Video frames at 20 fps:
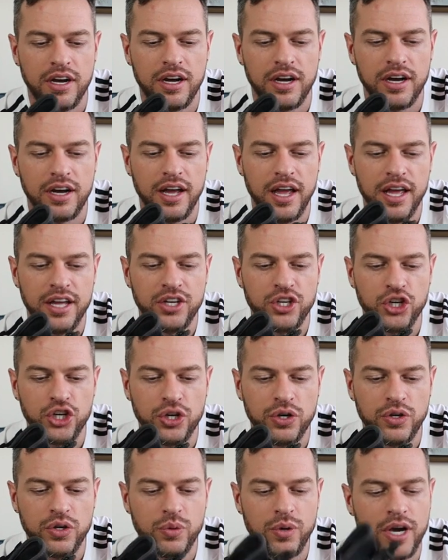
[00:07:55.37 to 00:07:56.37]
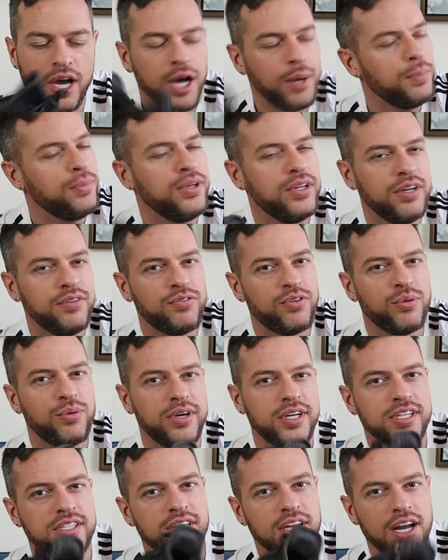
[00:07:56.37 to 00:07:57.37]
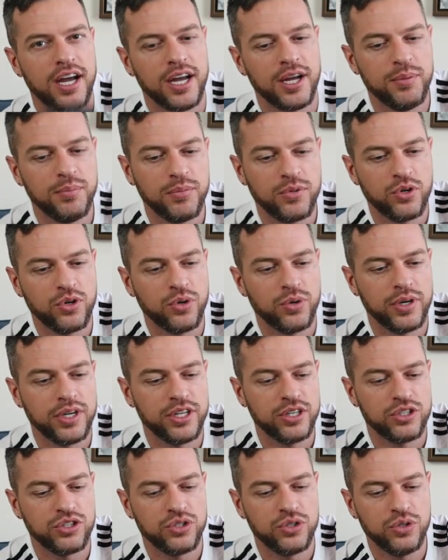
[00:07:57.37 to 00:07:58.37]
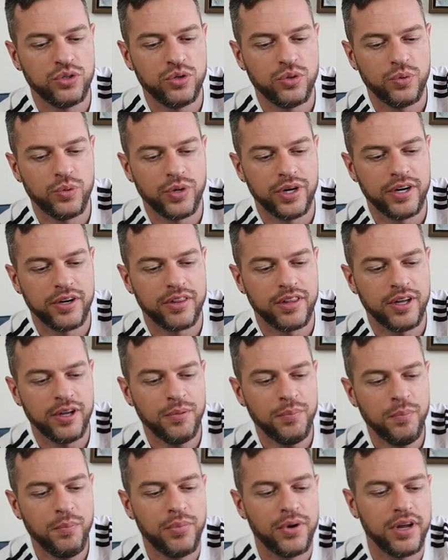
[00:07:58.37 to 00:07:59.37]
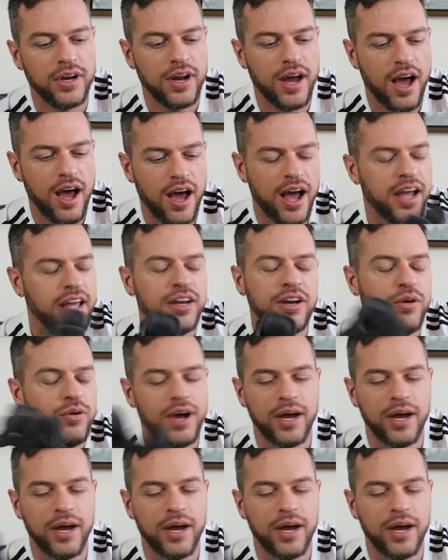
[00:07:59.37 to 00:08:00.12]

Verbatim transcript: and show you a couple of different ways that I'm going to wear them, but I